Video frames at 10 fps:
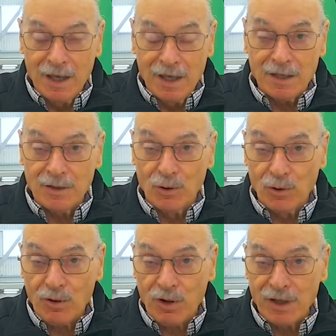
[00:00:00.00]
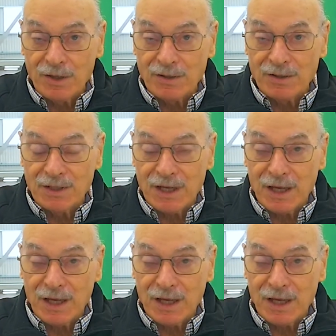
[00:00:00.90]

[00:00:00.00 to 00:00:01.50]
in Auckland,